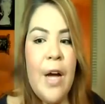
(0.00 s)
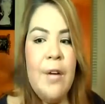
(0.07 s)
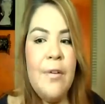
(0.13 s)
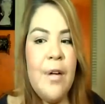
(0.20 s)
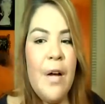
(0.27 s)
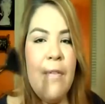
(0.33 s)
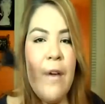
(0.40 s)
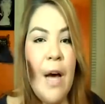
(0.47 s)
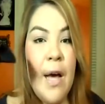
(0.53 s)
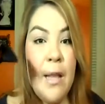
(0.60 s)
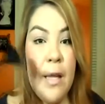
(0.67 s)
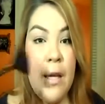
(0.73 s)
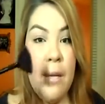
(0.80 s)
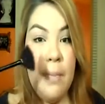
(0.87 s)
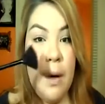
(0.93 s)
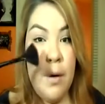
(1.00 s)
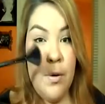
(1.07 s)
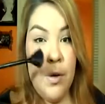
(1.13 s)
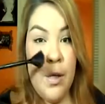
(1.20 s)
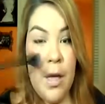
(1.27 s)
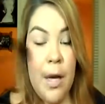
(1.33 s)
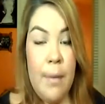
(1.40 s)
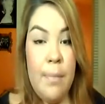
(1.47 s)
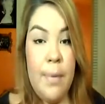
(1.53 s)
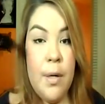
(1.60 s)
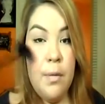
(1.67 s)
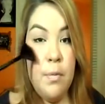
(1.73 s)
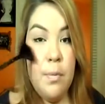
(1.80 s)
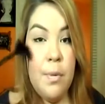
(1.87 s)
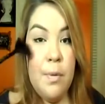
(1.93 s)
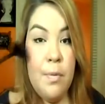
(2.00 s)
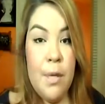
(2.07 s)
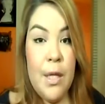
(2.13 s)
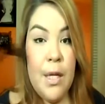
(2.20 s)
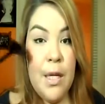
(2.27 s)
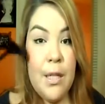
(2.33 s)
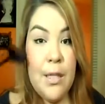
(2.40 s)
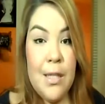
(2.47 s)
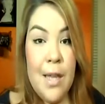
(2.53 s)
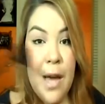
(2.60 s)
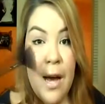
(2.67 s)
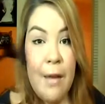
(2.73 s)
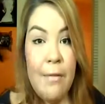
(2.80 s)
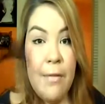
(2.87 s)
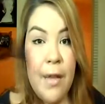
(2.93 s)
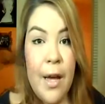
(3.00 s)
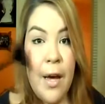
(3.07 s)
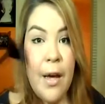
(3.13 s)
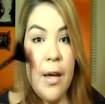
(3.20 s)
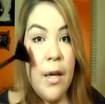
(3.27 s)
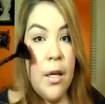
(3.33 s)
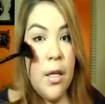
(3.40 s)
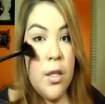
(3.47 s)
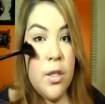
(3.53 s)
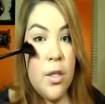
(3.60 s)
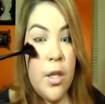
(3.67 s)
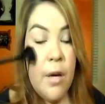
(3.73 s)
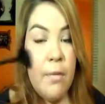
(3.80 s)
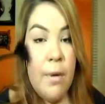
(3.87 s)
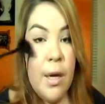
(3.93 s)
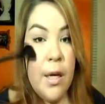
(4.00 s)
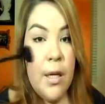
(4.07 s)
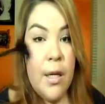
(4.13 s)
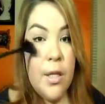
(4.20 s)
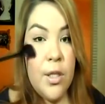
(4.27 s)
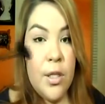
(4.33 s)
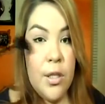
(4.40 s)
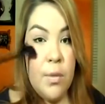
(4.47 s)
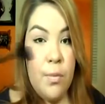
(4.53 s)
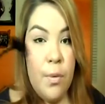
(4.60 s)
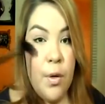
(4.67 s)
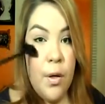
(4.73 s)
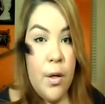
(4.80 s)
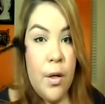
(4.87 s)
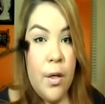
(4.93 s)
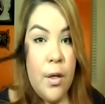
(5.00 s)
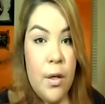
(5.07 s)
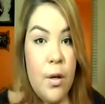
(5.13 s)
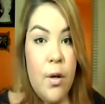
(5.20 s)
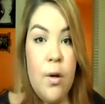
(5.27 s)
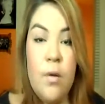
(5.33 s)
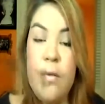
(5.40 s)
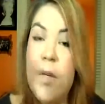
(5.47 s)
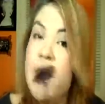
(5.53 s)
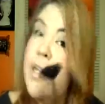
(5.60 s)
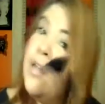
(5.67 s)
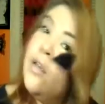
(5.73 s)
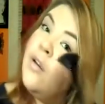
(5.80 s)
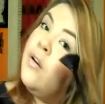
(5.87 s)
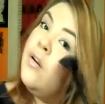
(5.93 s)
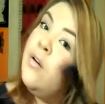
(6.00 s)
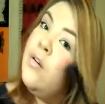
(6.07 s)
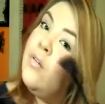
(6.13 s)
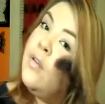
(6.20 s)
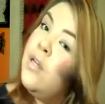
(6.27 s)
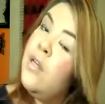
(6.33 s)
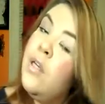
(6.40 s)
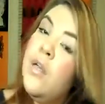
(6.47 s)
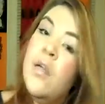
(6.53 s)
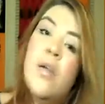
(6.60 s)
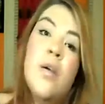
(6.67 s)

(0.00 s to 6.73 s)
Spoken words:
I don't have a highlighting powder yet, but it would be really nice to have that, so that way I can just work over here.